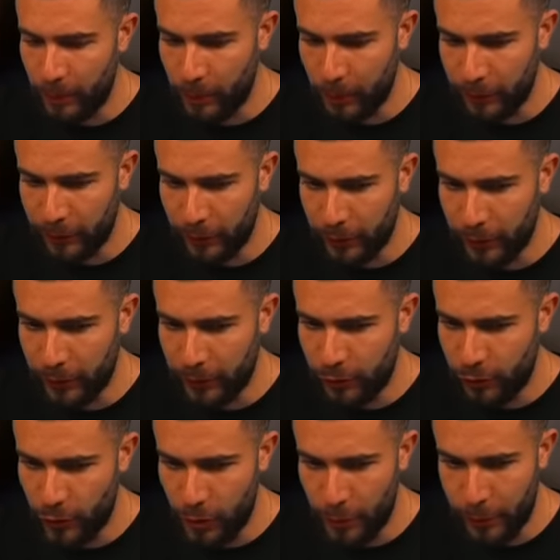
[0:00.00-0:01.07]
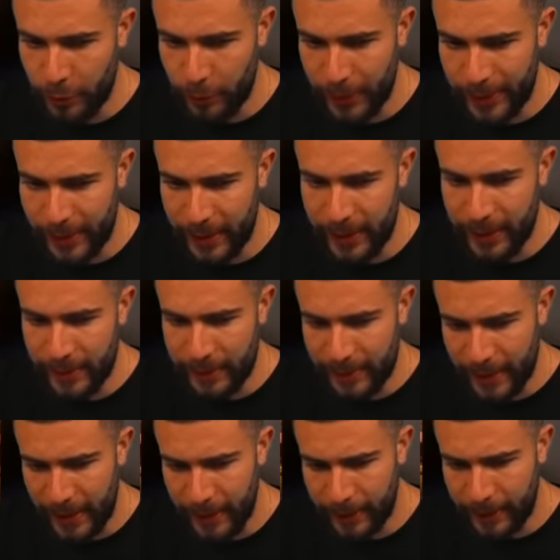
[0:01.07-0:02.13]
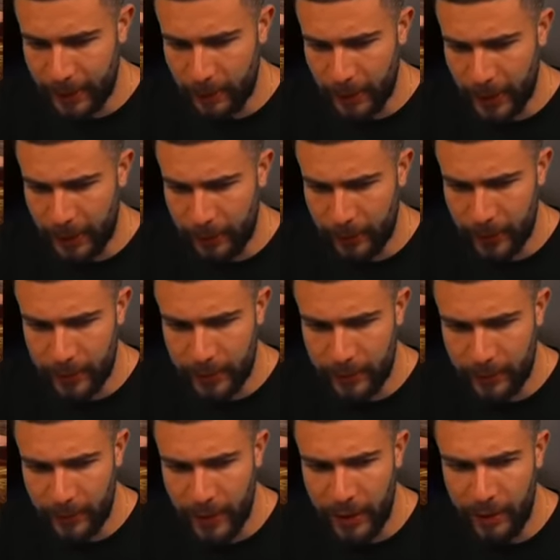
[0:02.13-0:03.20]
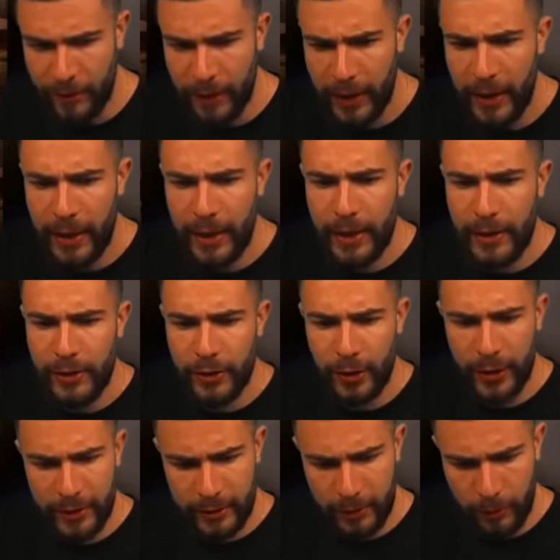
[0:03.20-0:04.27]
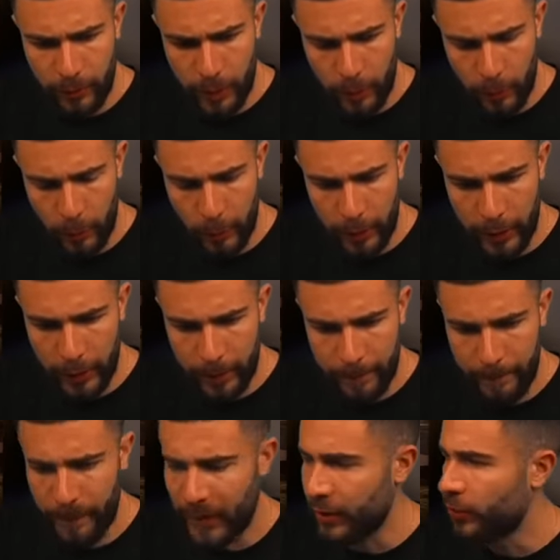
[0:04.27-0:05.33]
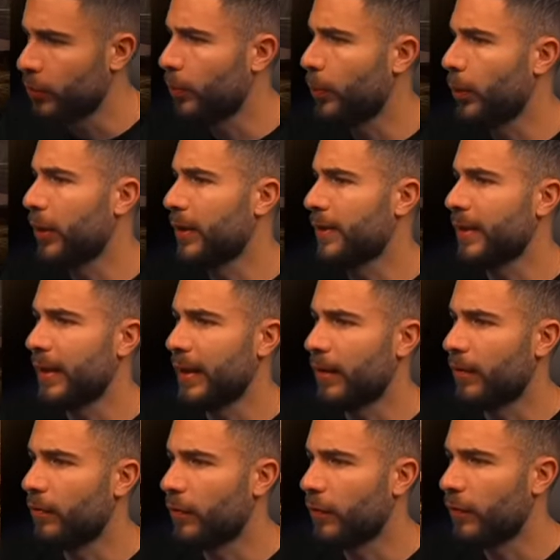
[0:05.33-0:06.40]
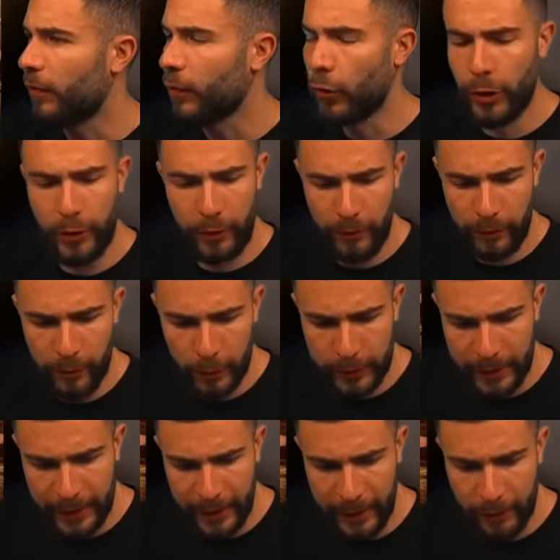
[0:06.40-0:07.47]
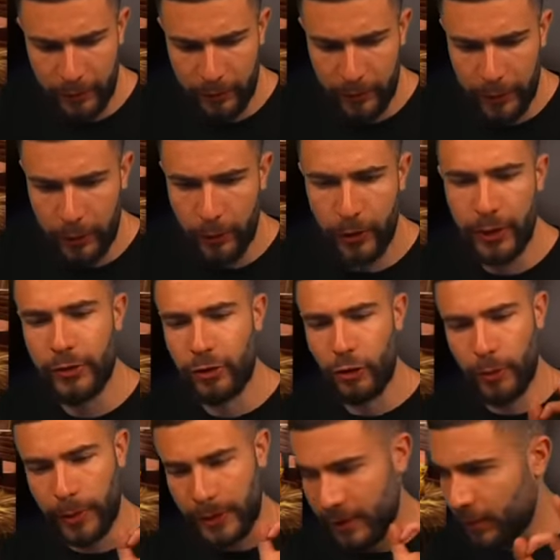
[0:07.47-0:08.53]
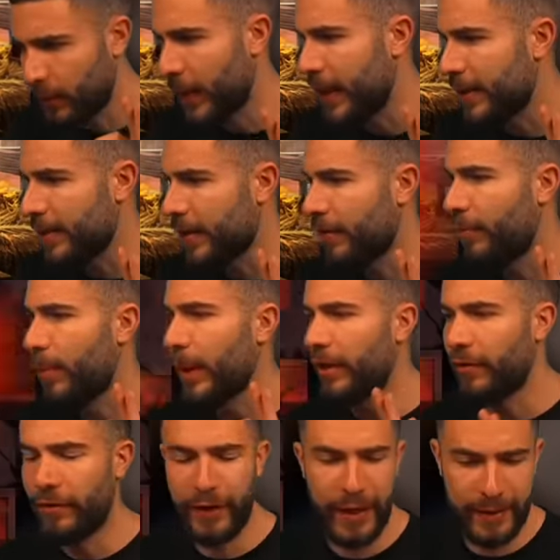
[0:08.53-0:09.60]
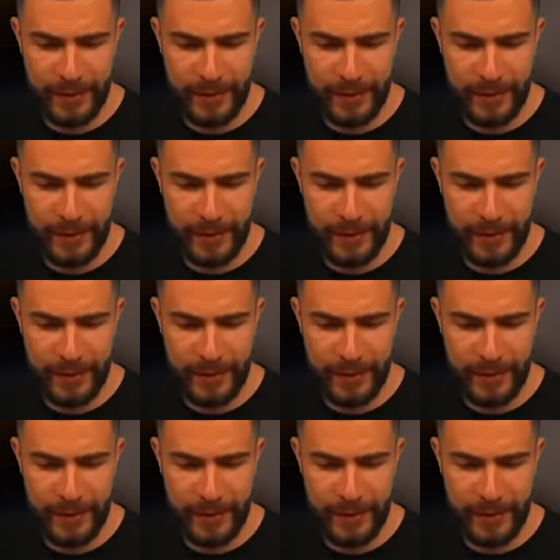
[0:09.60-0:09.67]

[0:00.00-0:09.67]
profit on the stream, which was an insane comeback on 9 to 5. So let's do one more here. This will put us in for 440k on the video, assuming this pays a big fat